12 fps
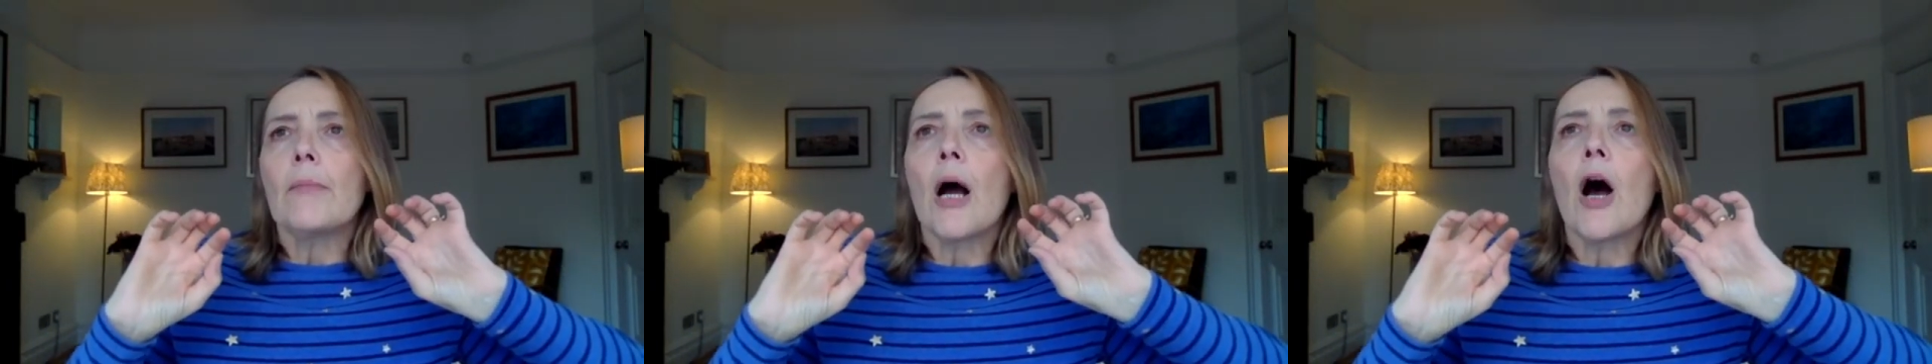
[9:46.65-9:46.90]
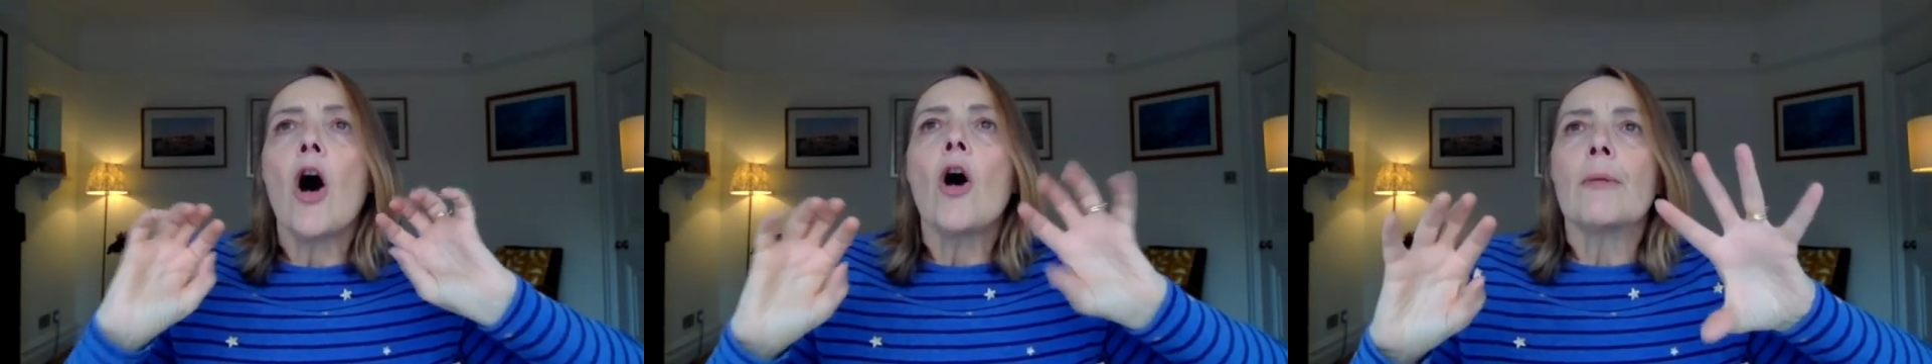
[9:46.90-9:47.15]

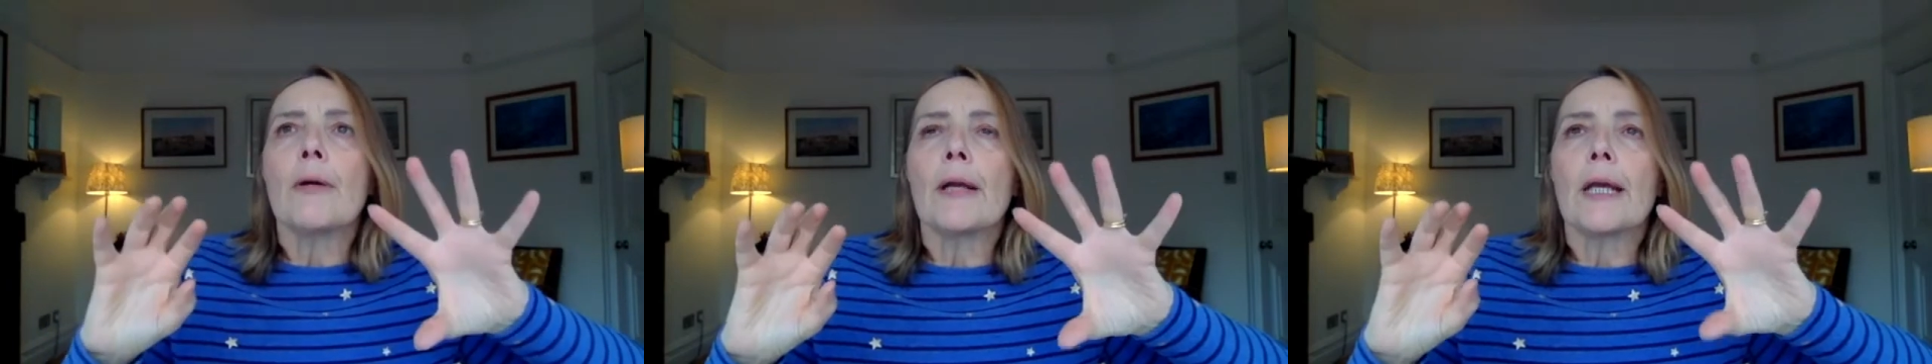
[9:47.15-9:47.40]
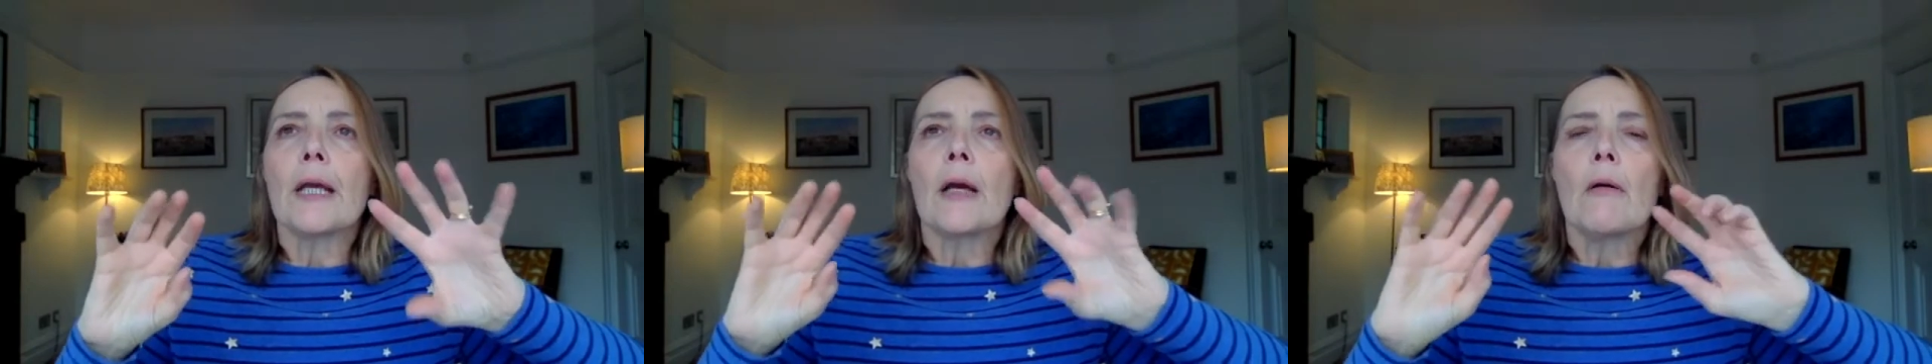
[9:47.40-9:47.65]

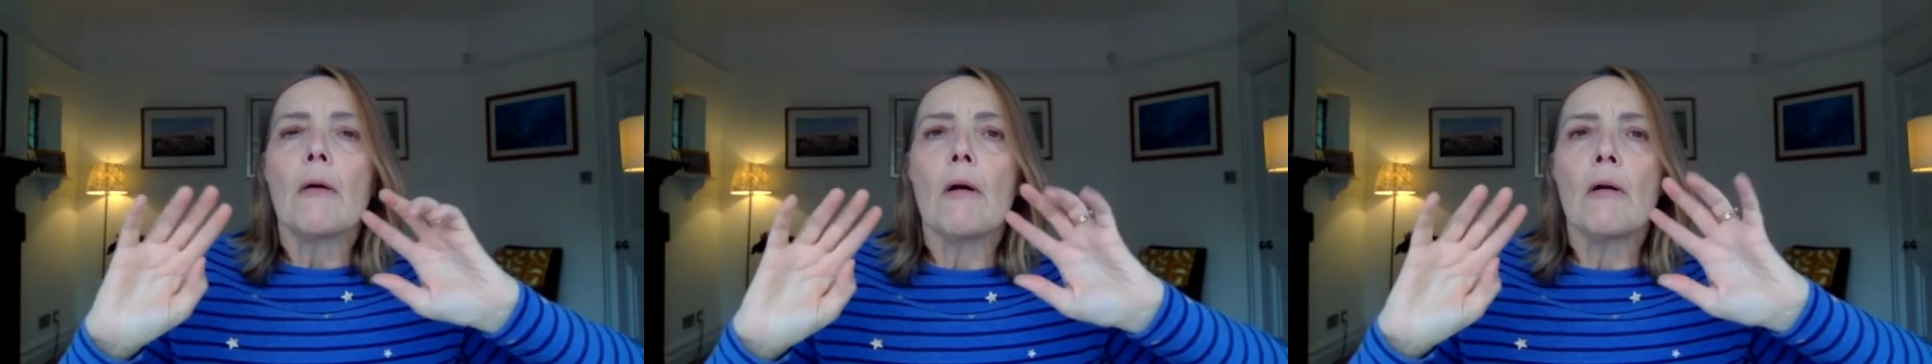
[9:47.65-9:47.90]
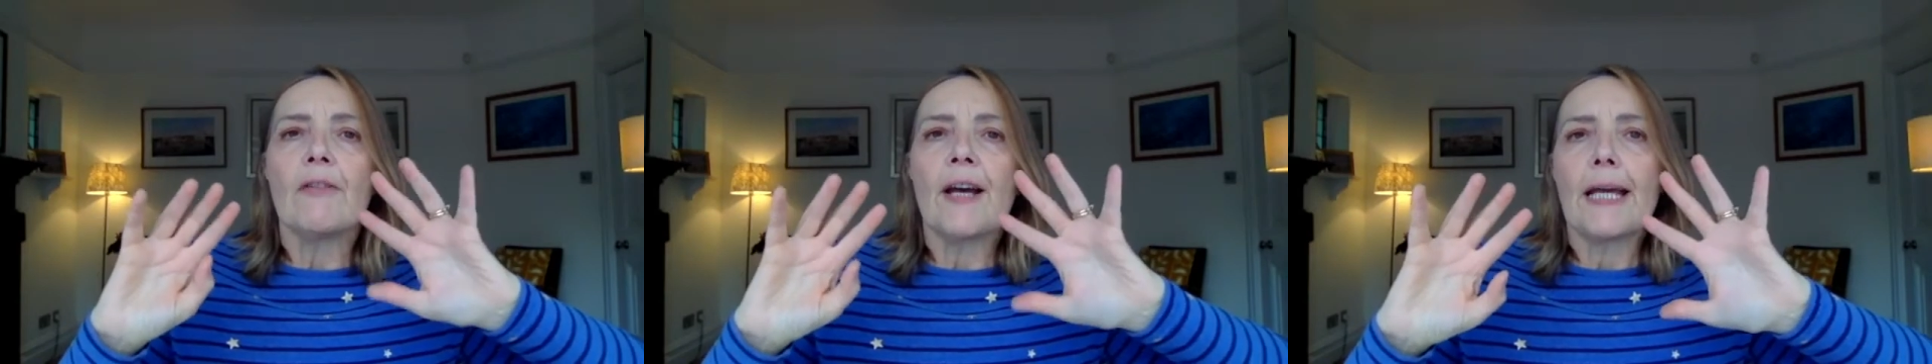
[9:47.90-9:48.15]
armoury
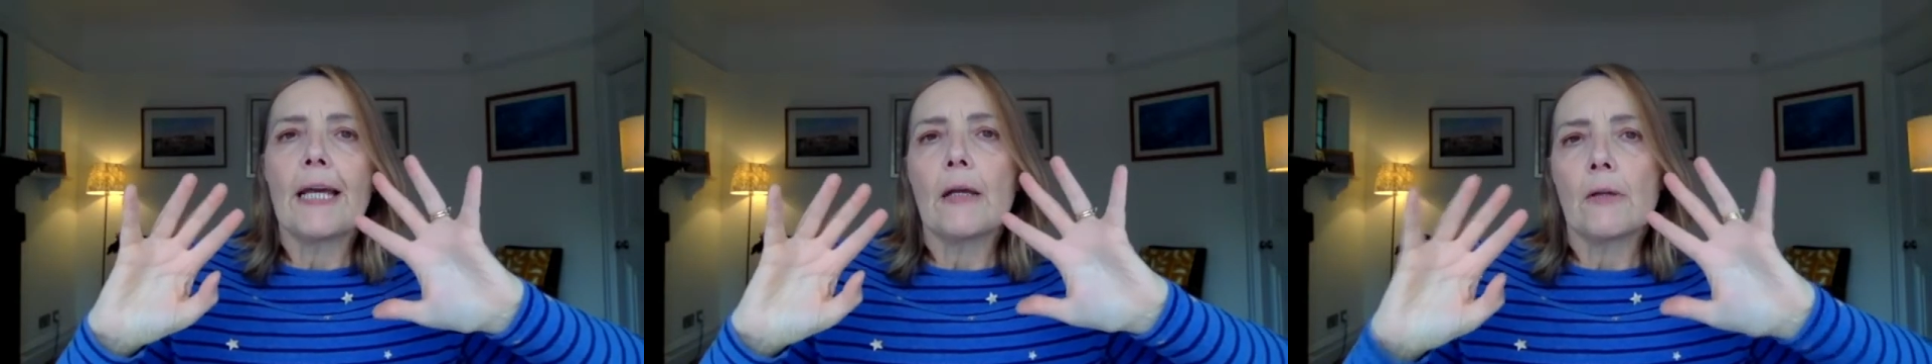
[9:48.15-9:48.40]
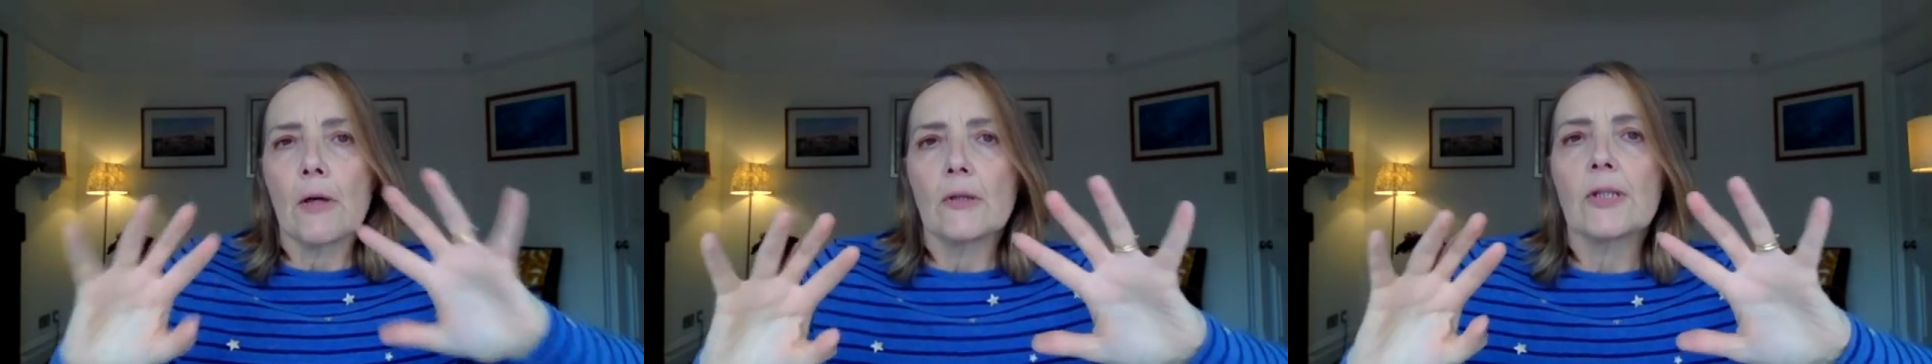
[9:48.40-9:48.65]
of a
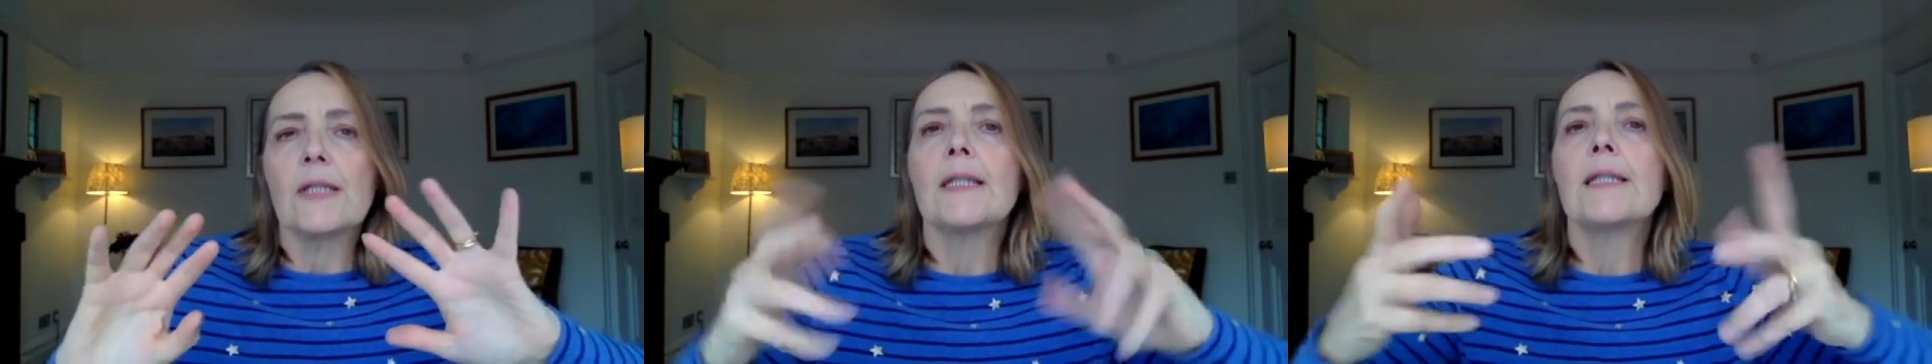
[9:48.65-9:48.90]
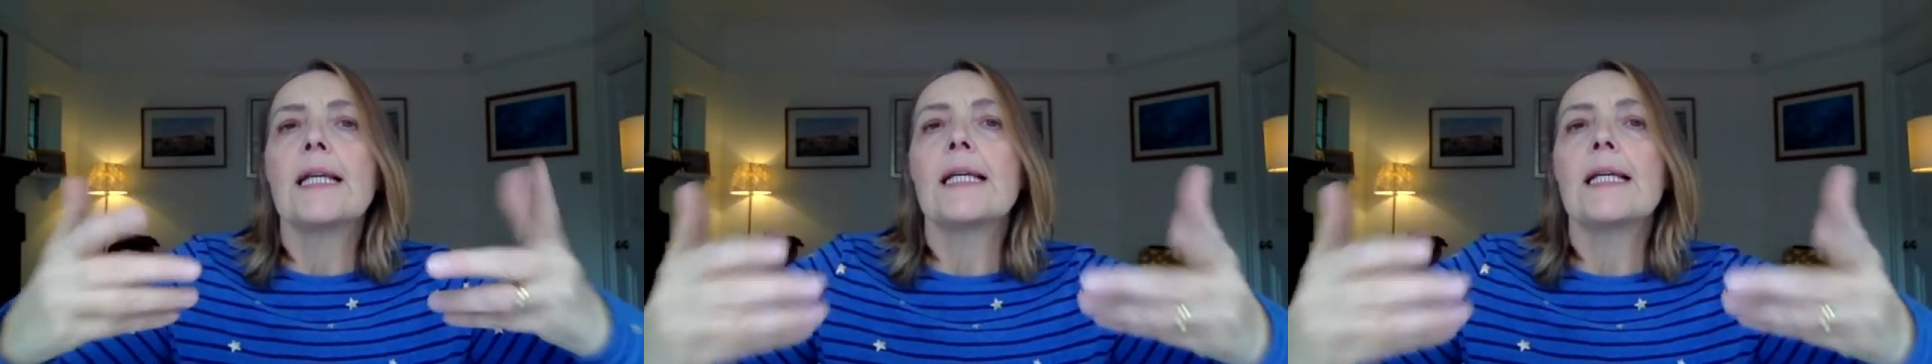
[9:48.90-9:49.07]
narcissist